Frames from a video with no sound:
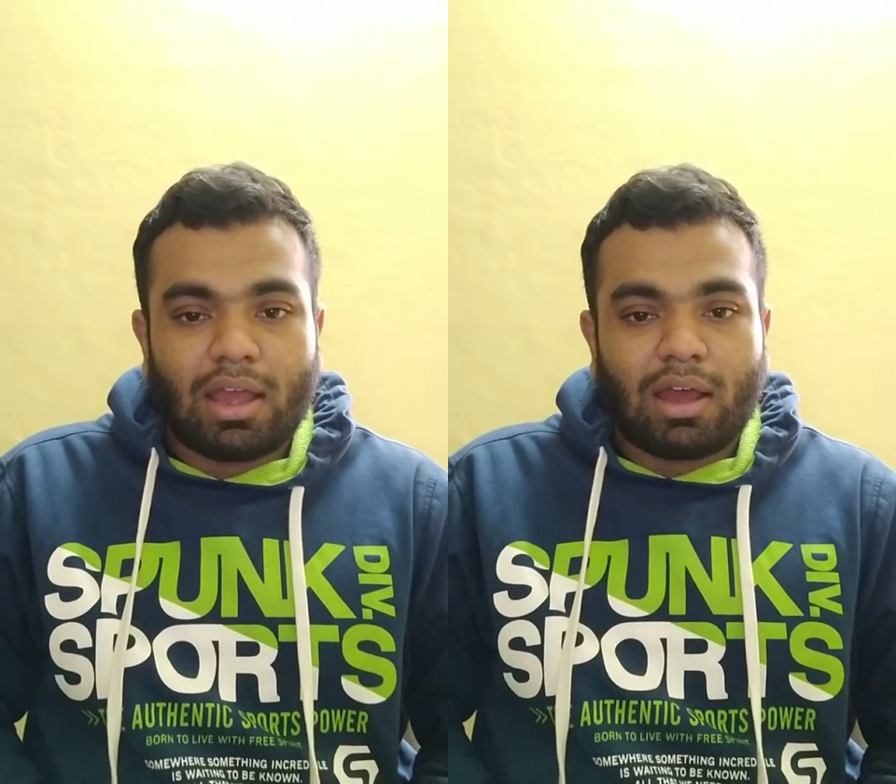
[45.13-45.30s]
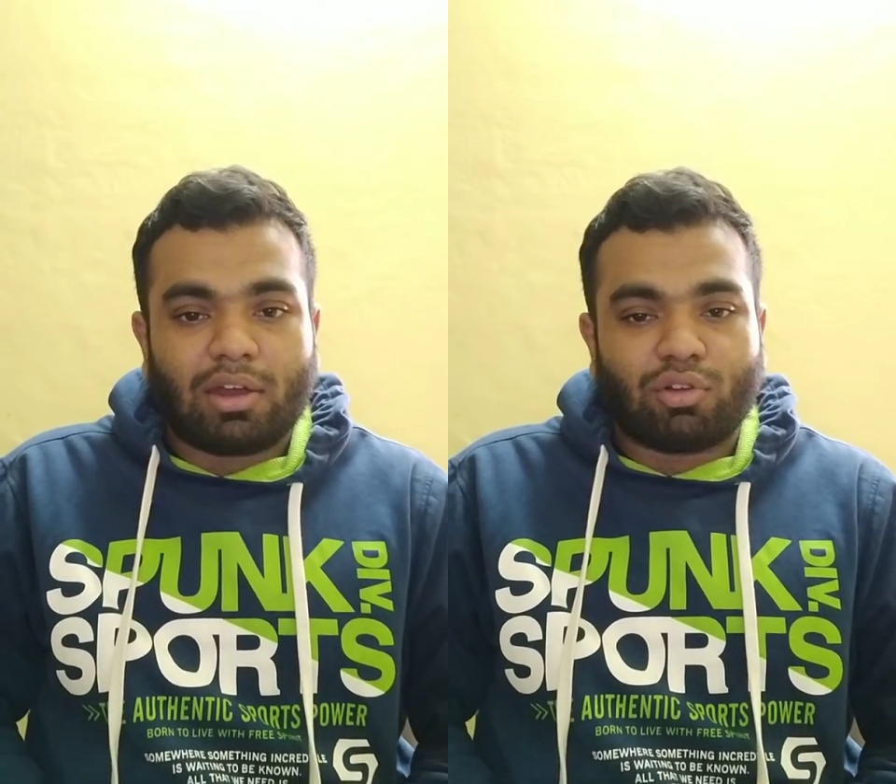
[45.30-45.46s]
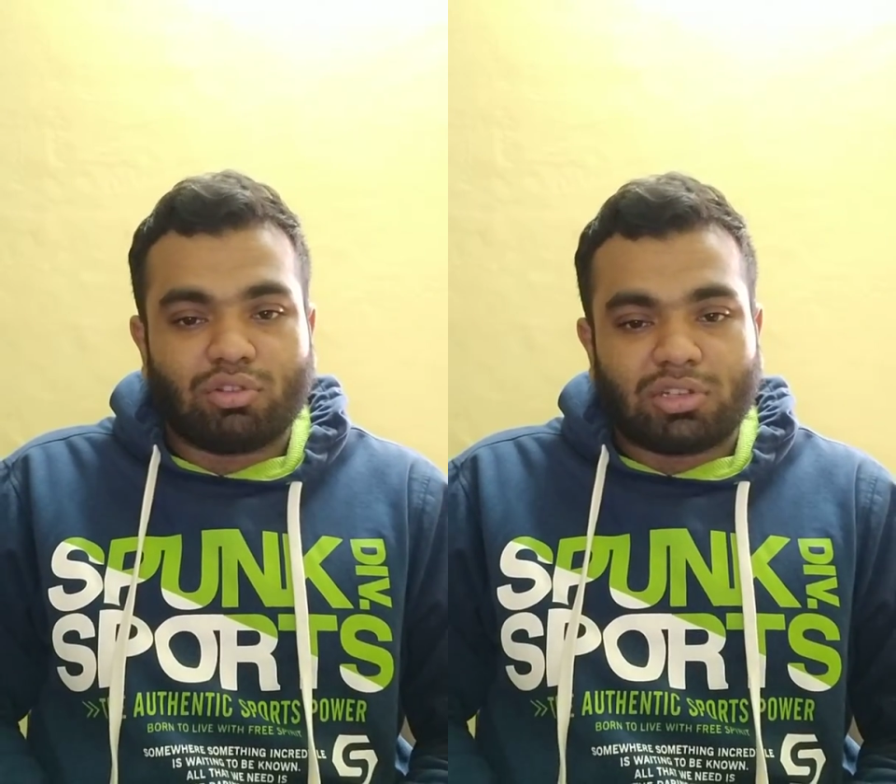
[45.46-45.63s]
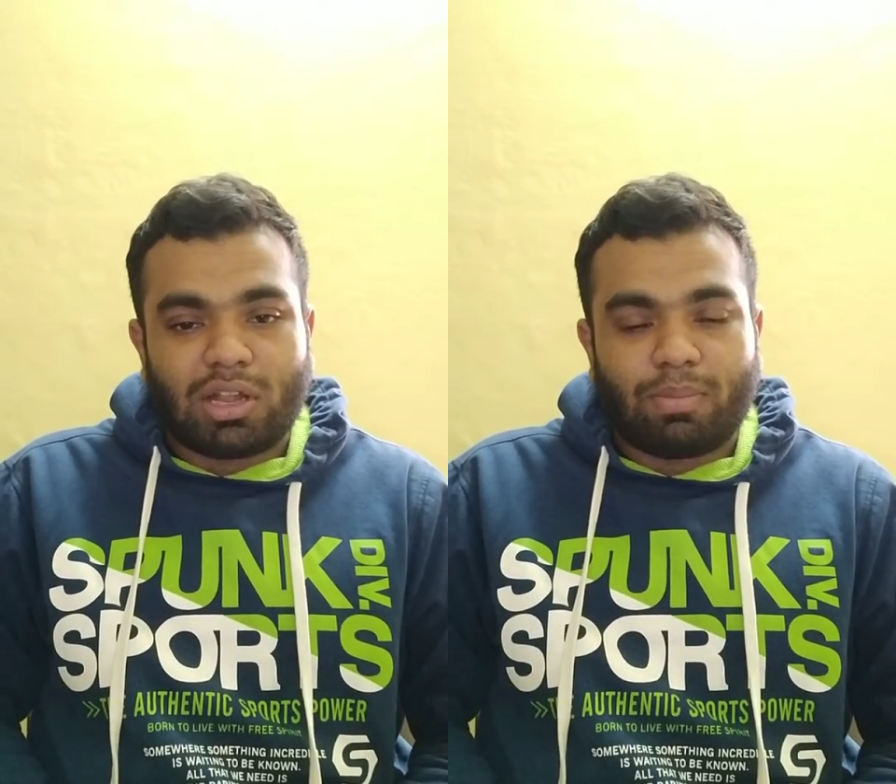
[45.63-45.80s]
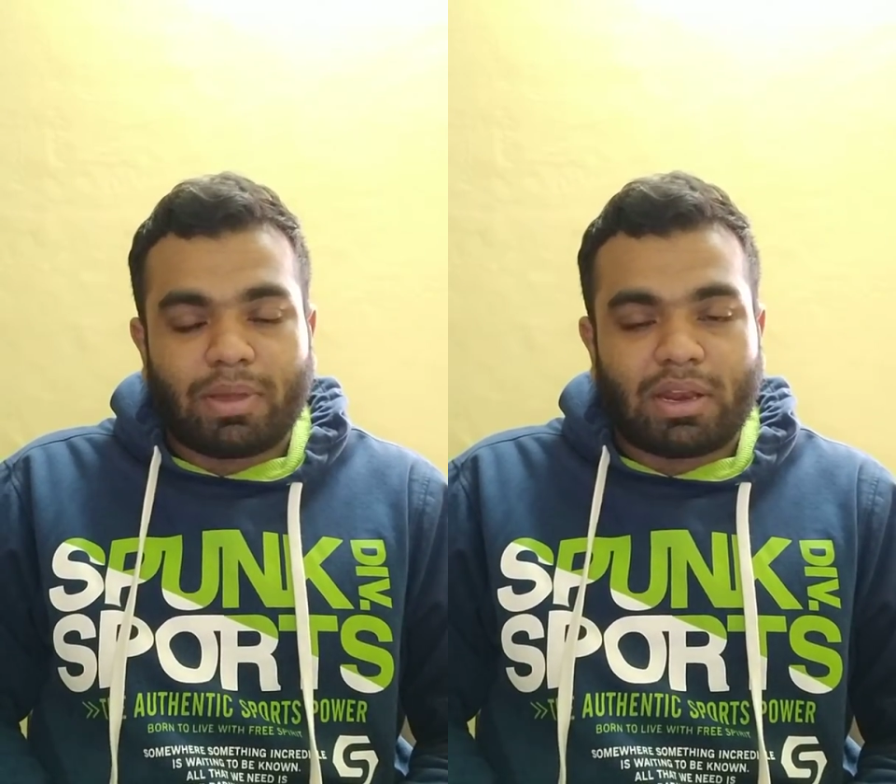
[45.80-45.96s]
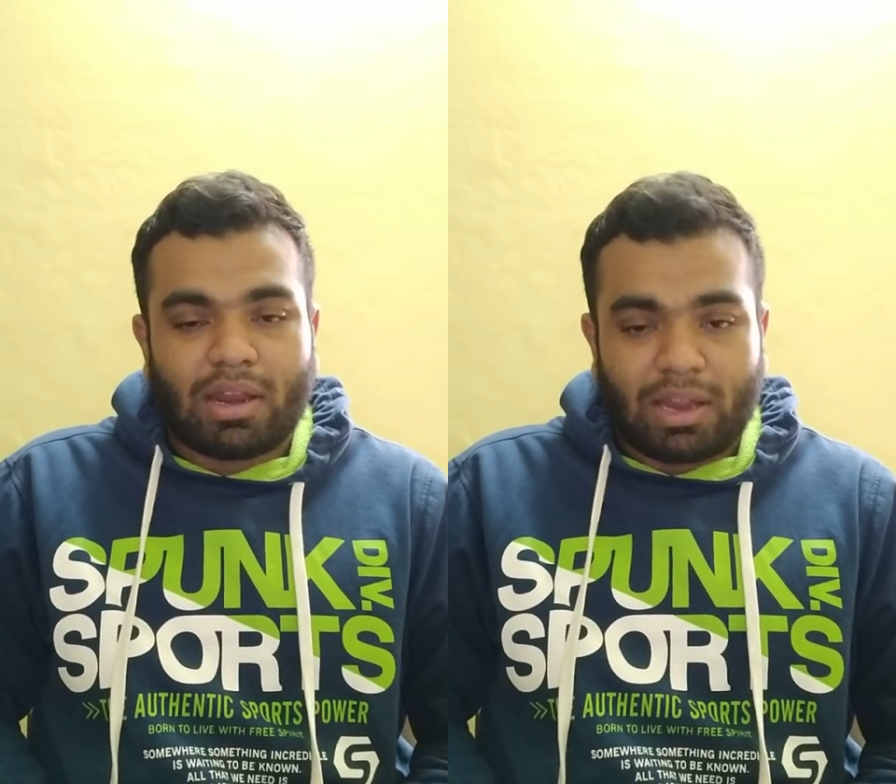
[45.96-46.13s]
Kushal
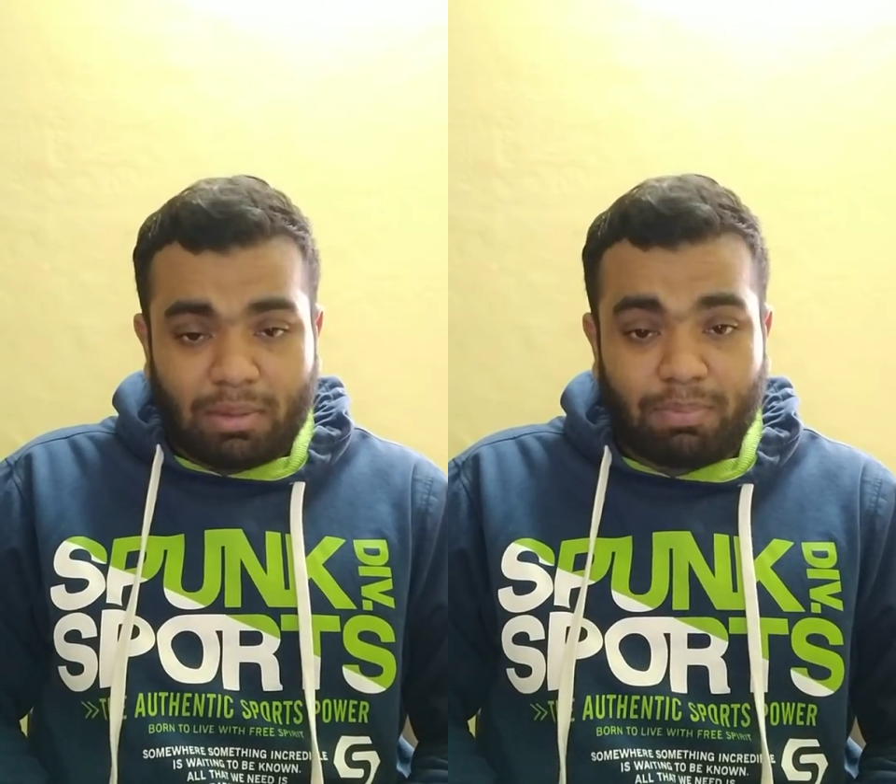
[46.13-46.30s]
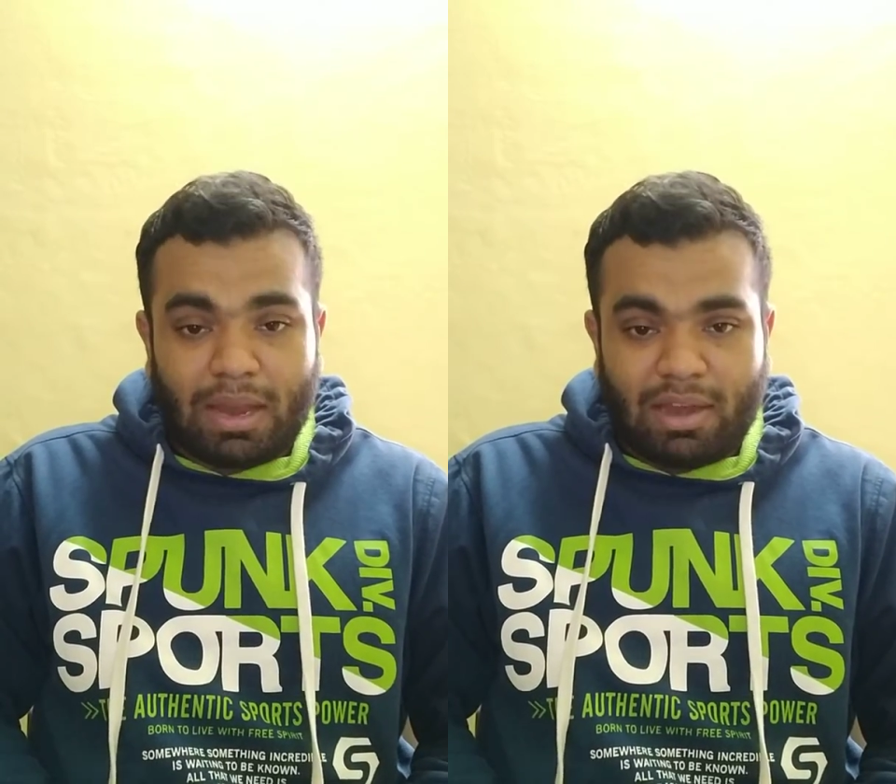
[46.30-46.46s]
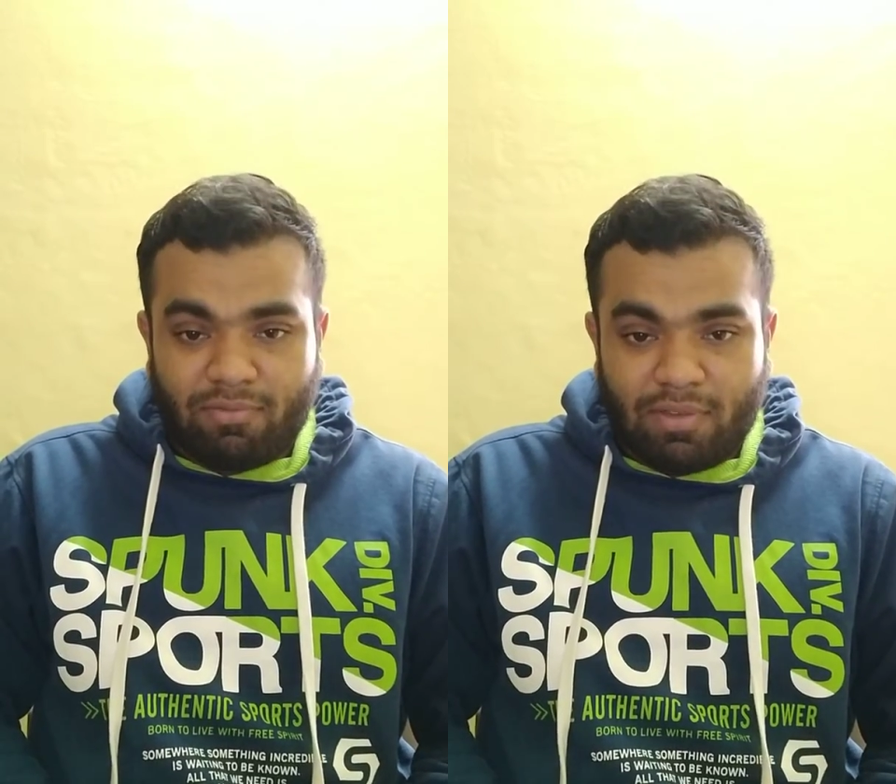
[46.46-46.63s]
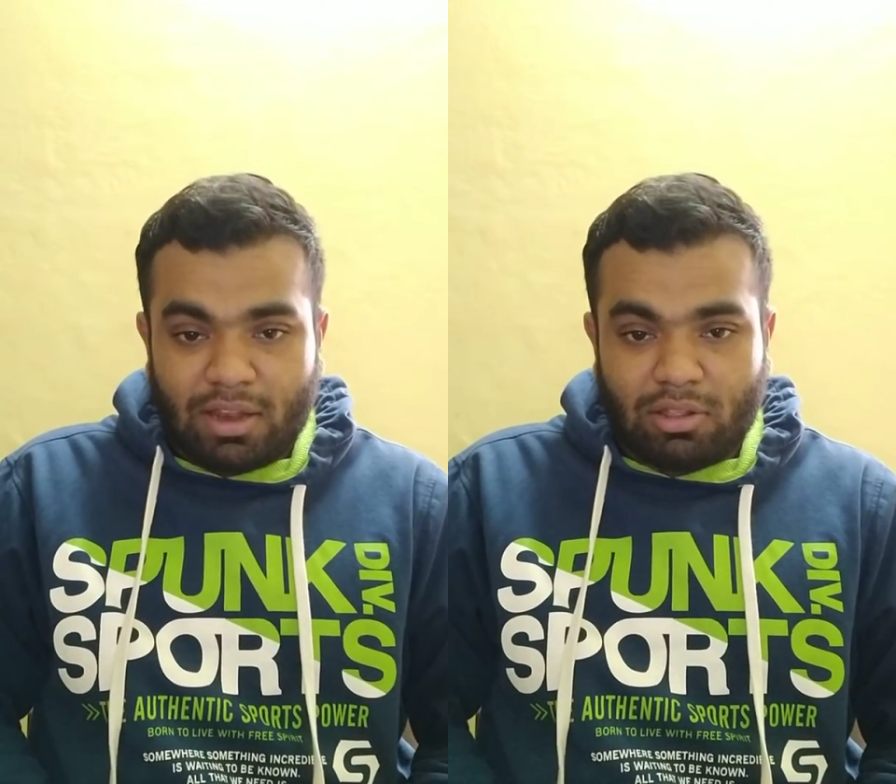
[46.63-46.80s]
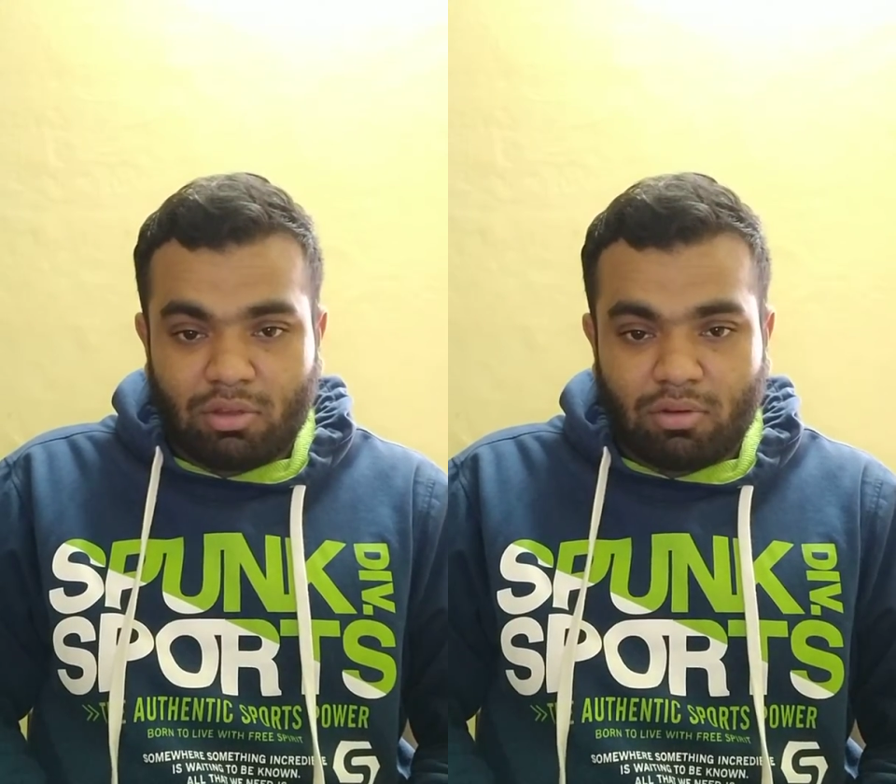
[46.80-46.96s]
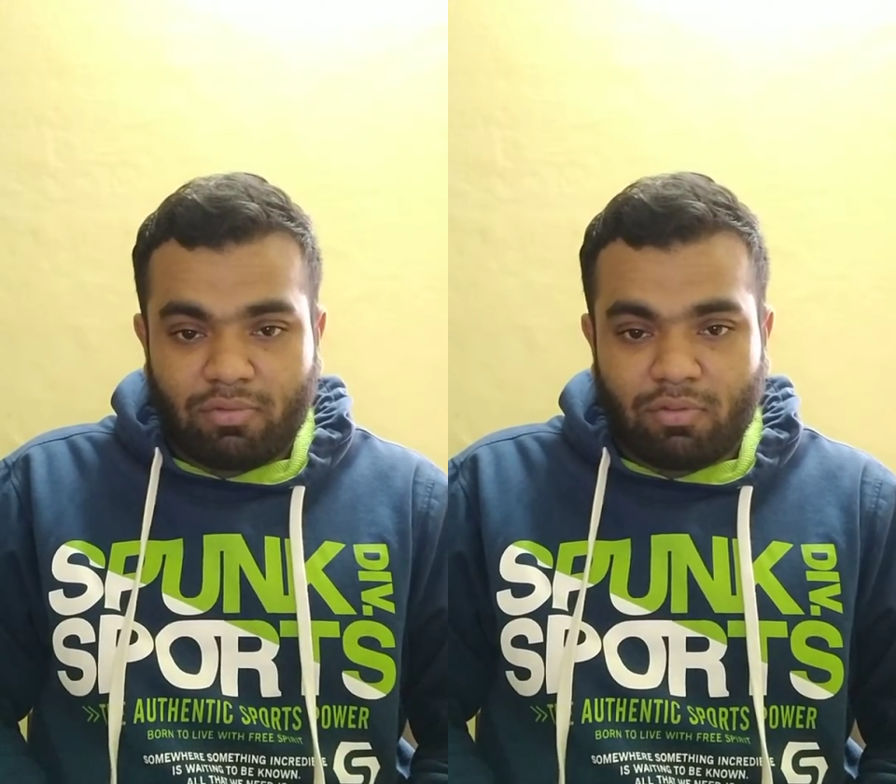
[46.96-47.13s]
Pereira, he played well
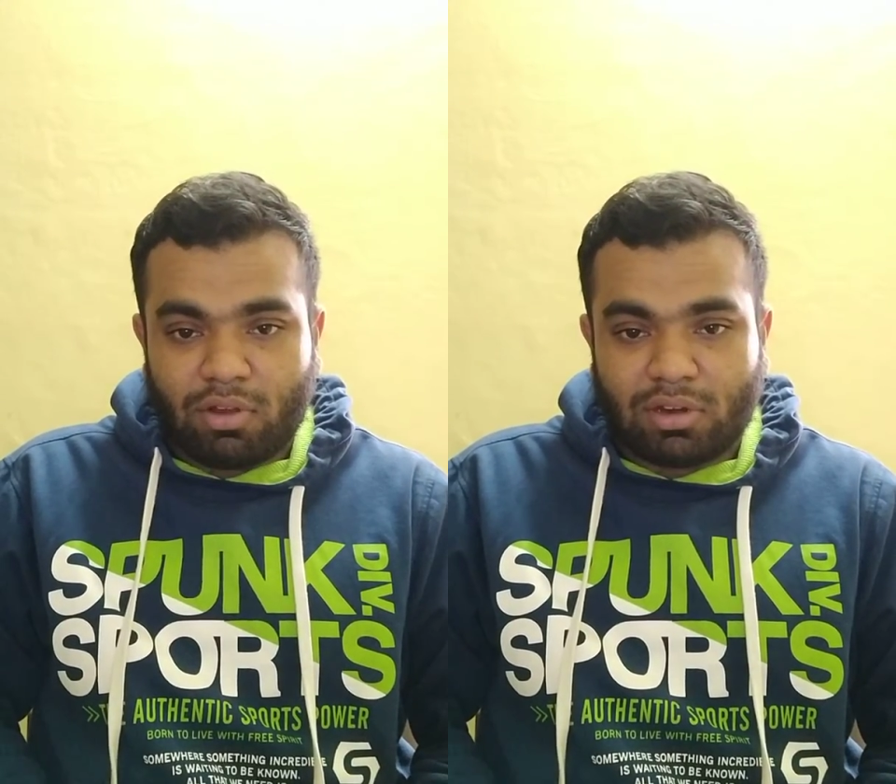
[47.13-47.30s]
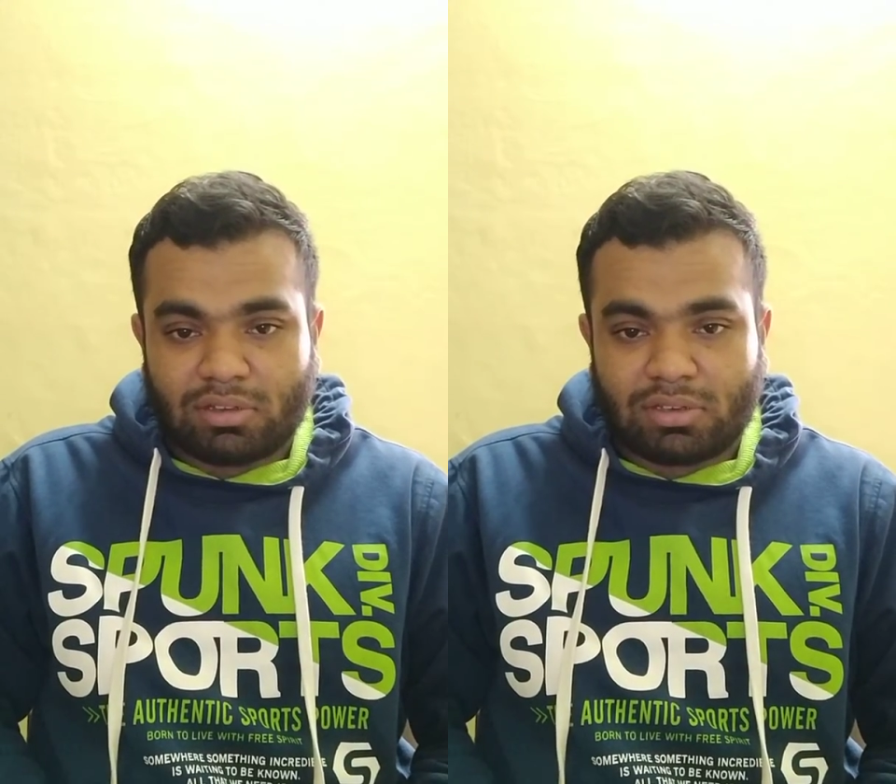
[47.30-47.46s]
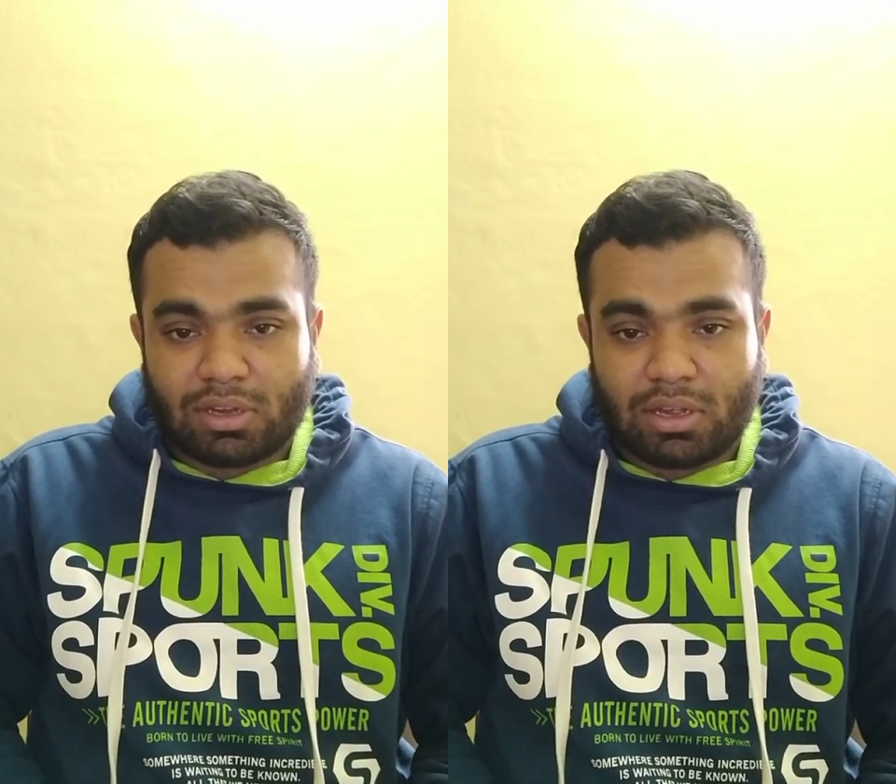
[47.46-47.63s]
though for his